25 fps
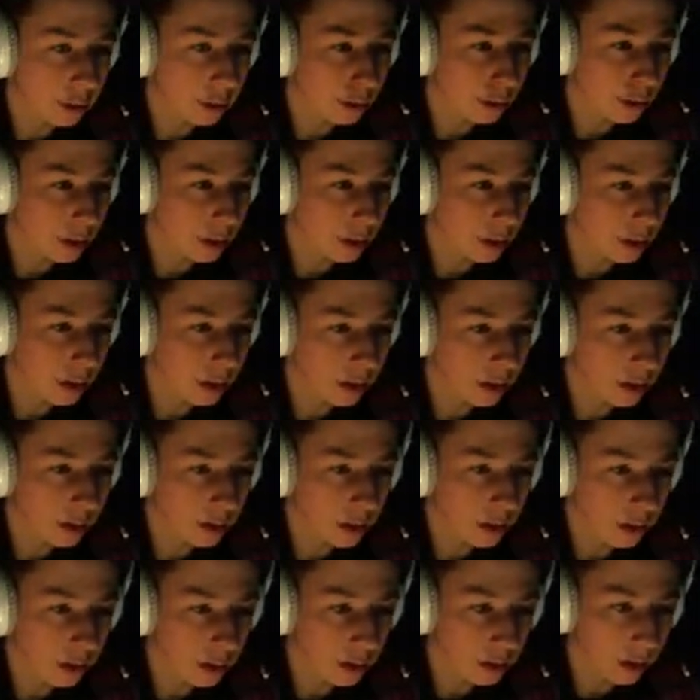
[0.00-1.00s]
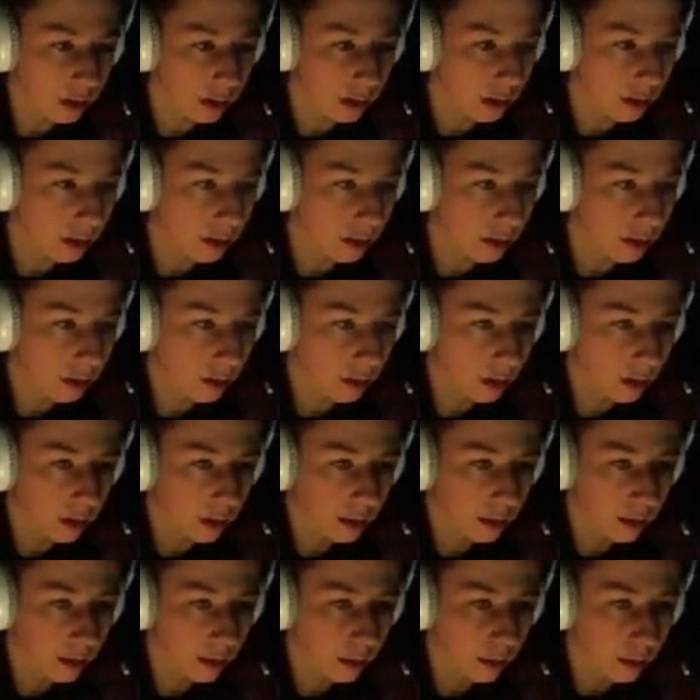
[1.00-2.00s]
Sweden, they suck.
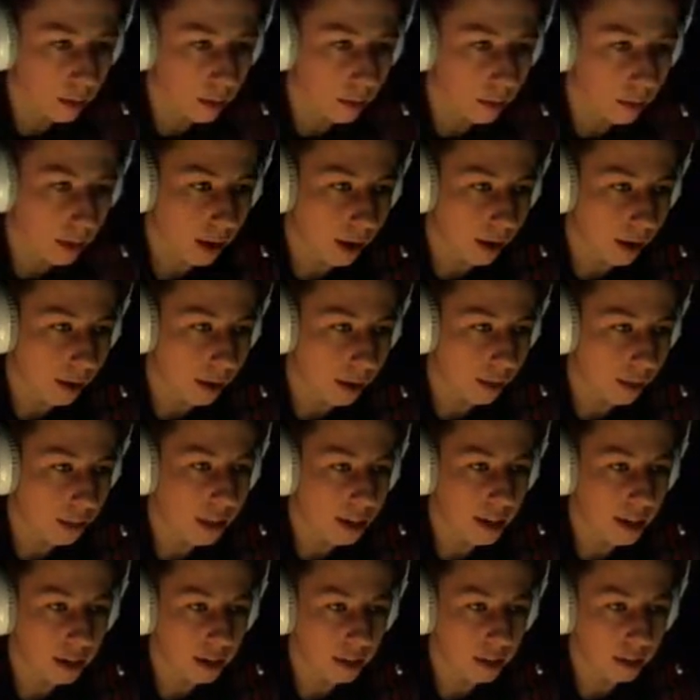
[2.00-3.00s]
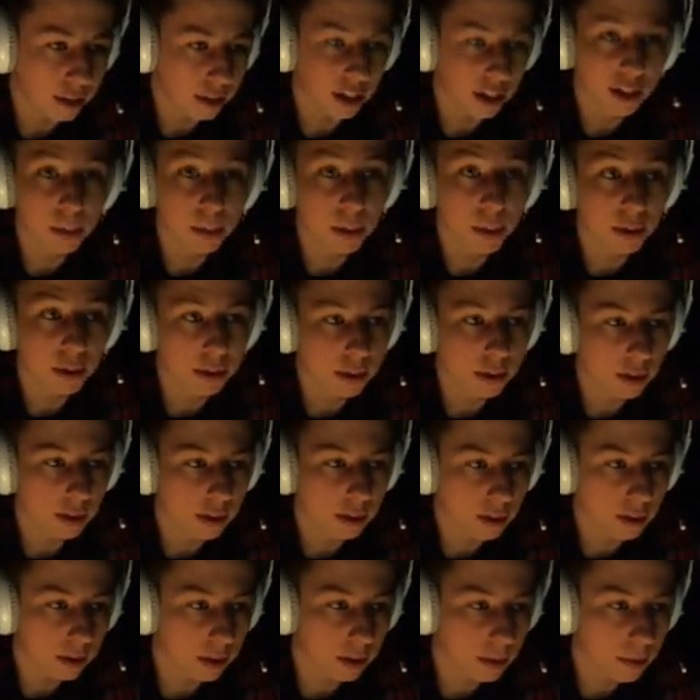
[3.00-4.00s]
Well, they don't suck, but...
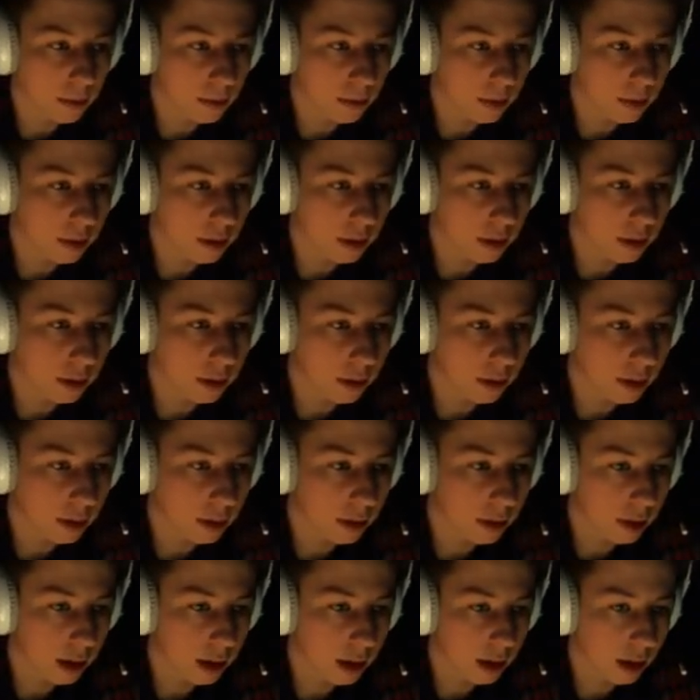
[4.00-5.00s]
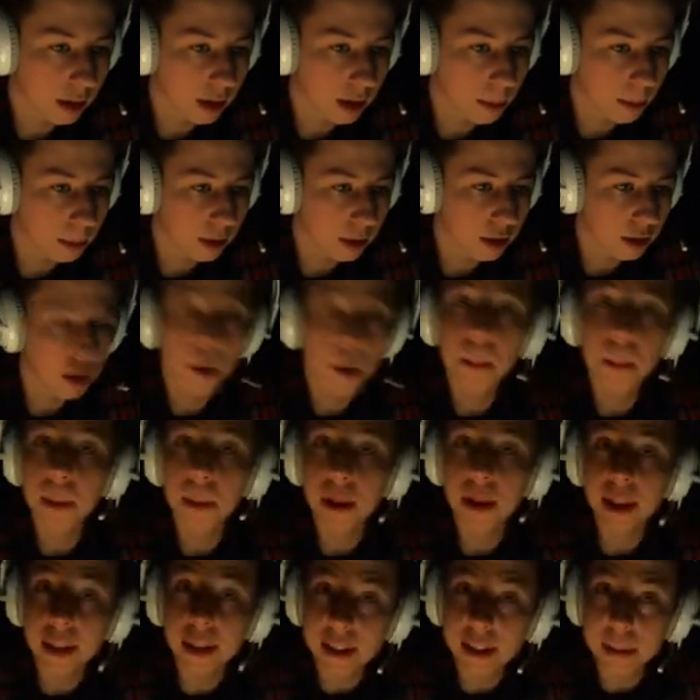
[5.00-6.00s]
I'm not
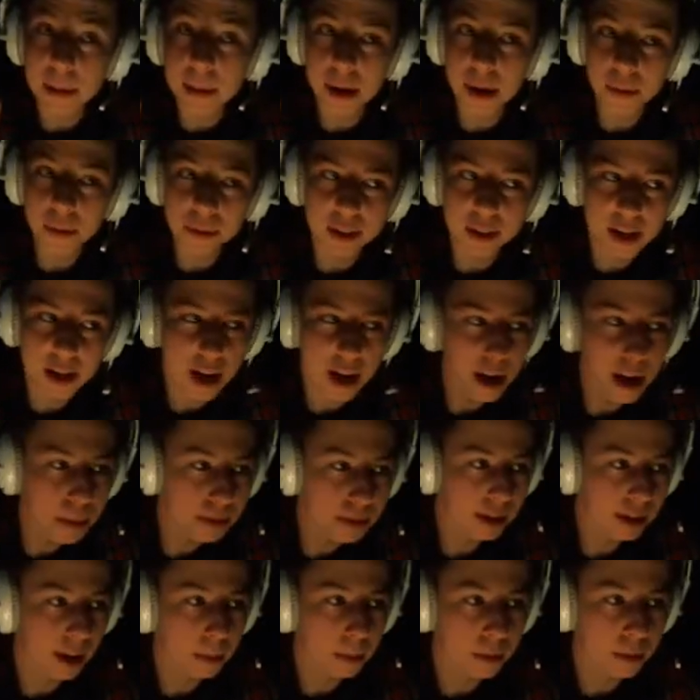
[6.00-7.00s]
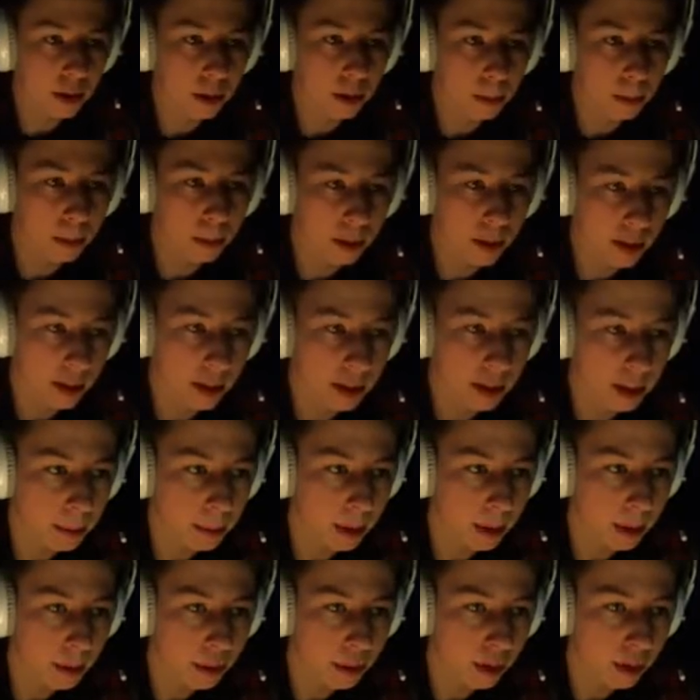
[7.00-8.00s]
complaining about the cops, I'm complaining
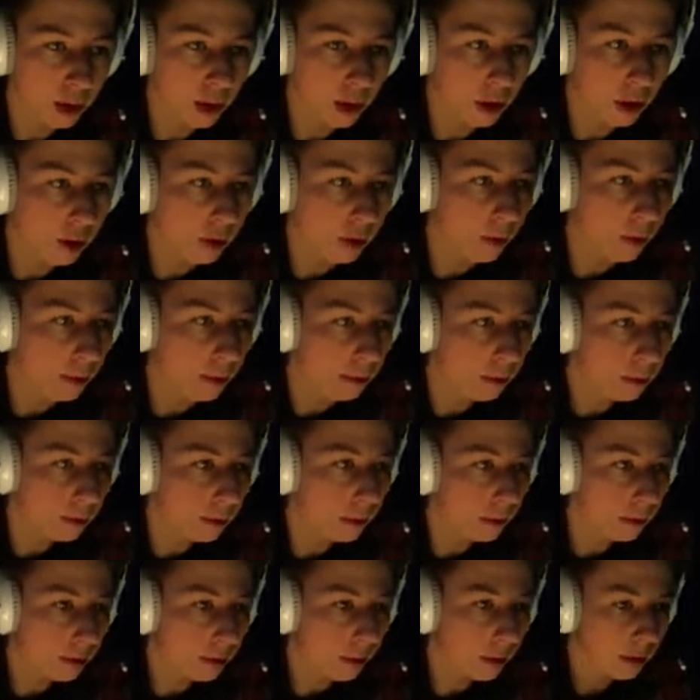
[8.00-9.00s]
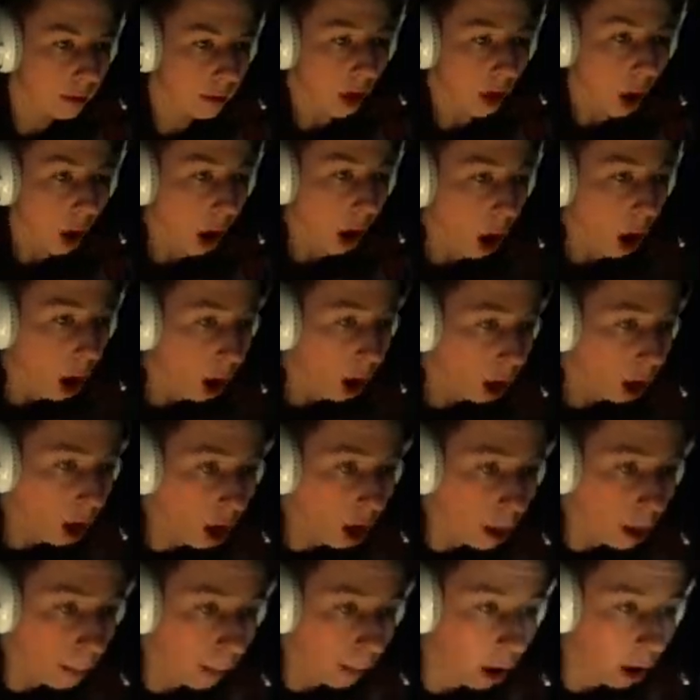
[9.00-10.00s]
about the law.
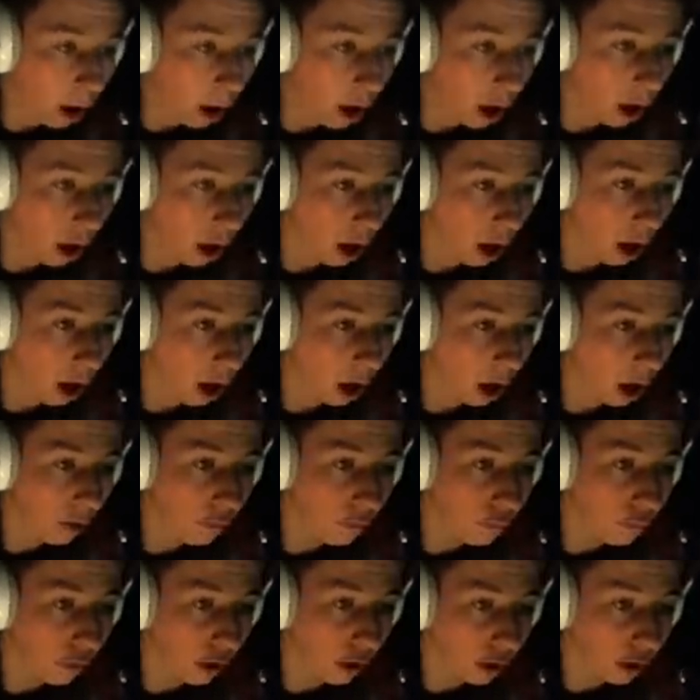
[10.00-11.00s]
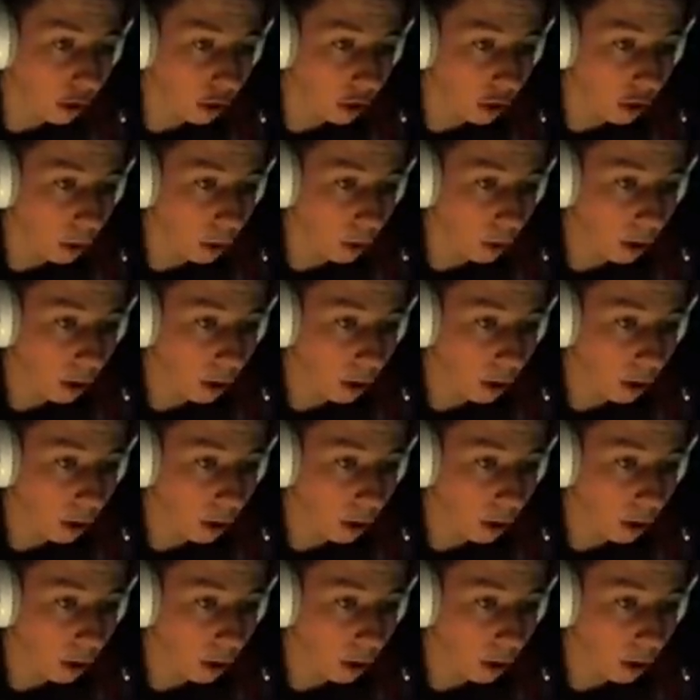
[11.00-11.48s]
Oh, no, fuck you!